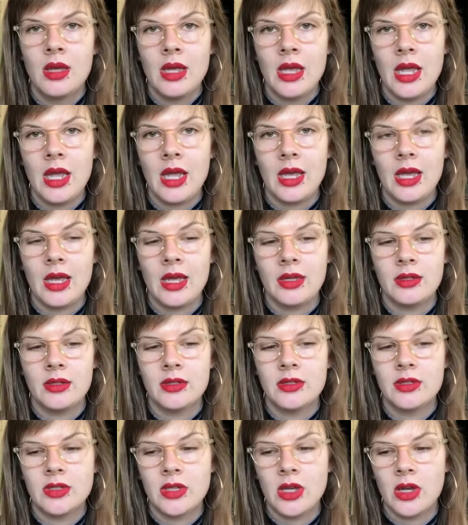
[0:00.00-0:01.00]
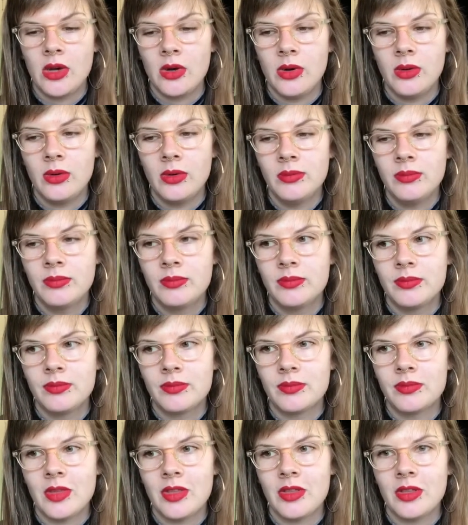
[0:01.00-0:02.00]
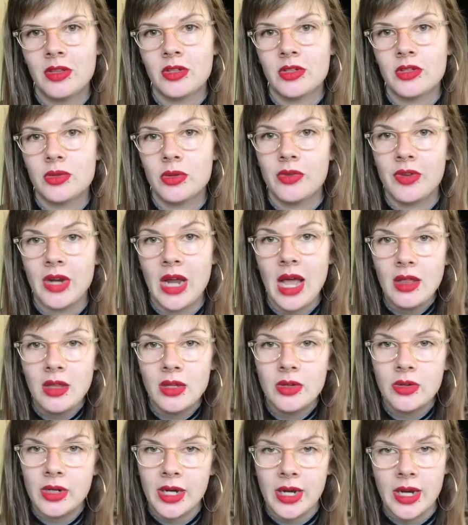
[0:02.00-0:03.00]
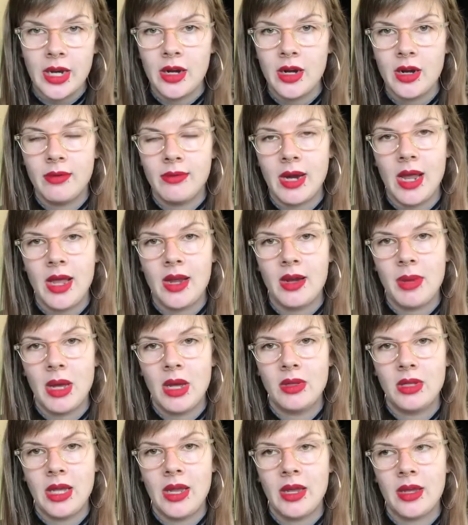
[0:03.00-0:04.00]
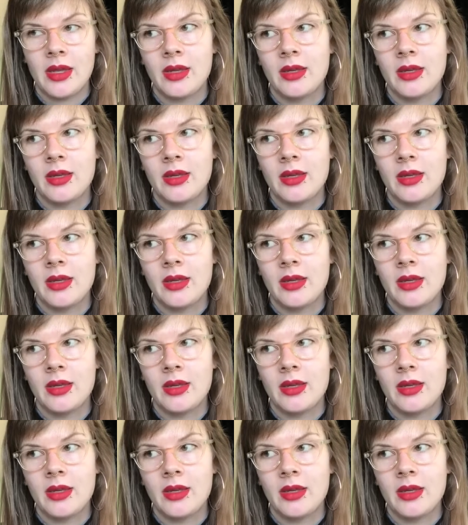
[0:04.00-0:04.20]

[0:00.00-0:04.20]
And so I think there's sort of an allegory here, right, about like